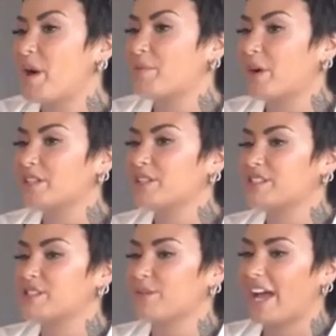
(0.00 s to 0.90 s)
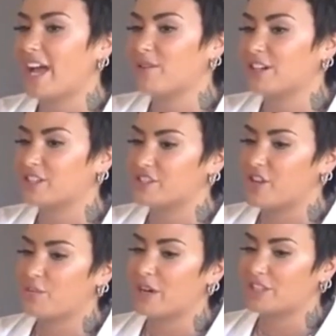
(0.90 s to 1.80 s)
A part of the reason why I work
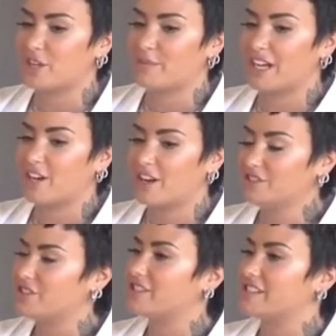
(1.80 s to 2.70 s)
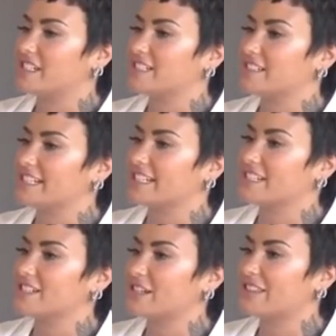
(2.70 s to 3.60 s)
so much on my consciousness
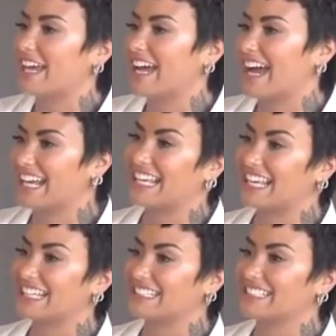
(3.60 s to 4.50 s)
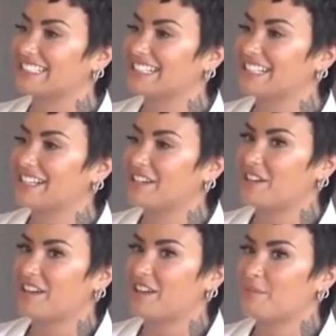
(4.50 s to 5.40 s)
is so that I can
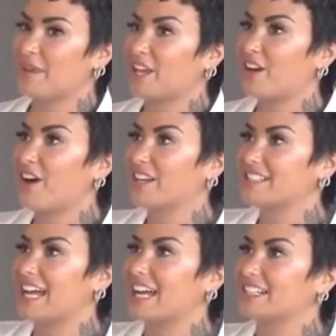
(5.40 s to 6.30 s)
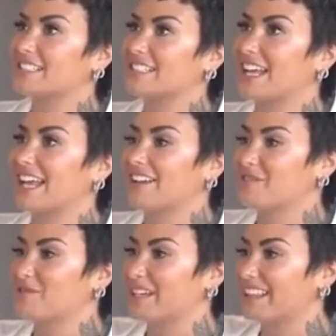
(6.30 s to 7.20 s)
make contact
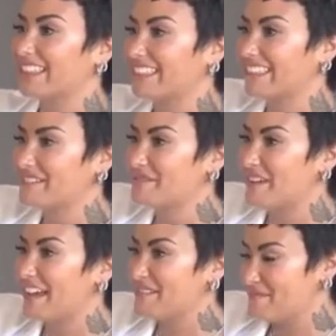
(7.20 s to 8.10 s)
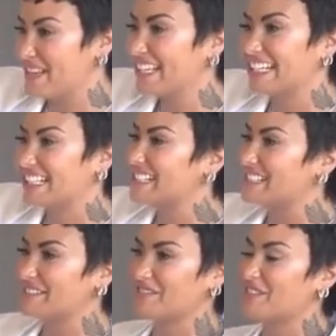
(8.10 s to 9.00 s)
with
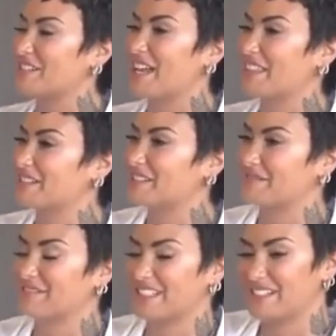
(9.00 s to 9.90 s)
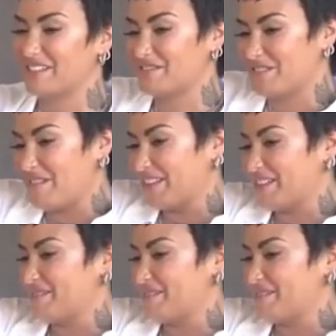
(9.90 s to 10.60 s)
beings from another, from other